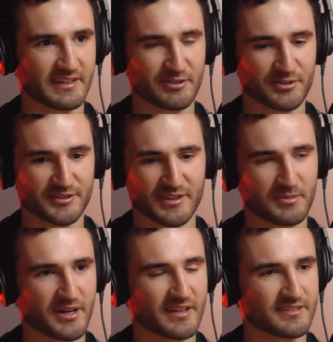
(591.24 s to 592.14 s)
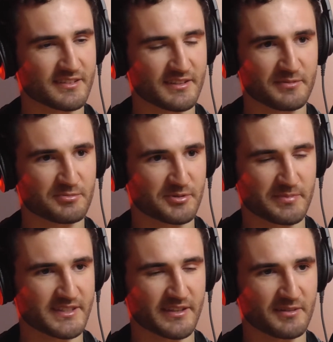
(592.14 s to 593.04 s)
even cross their mind that it would
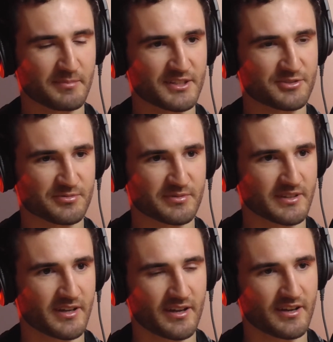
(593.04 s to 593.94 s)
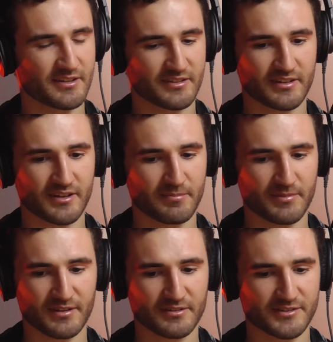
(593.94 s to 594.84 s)
be something mental
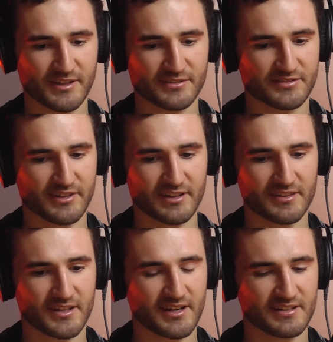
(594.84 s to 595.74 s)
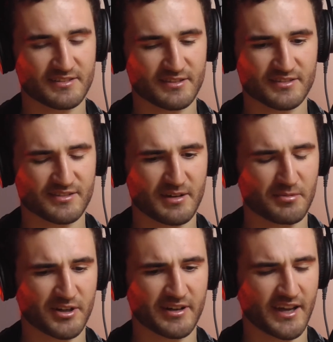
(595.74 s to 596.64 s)
because they seen that I'd
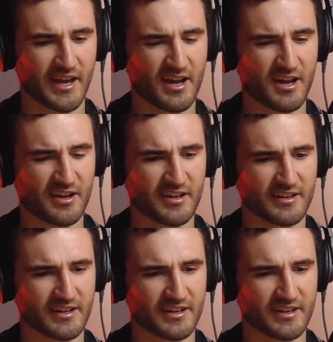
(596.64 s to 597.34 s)
stopped going out and